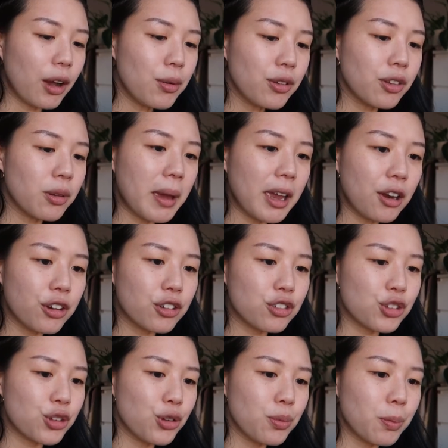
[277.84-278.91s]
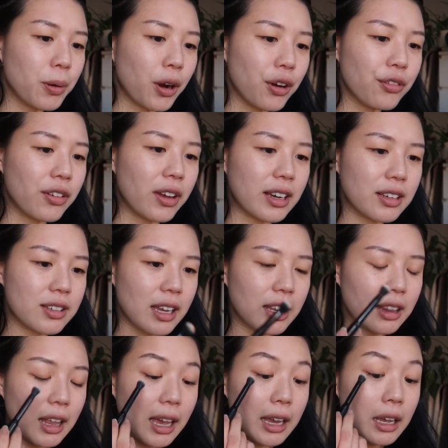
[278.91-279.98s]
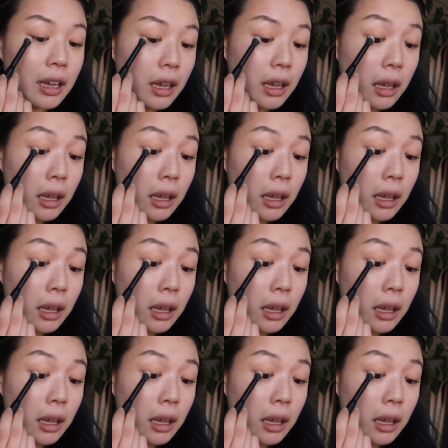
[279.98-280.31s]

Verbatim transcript: almost made her too perfect and like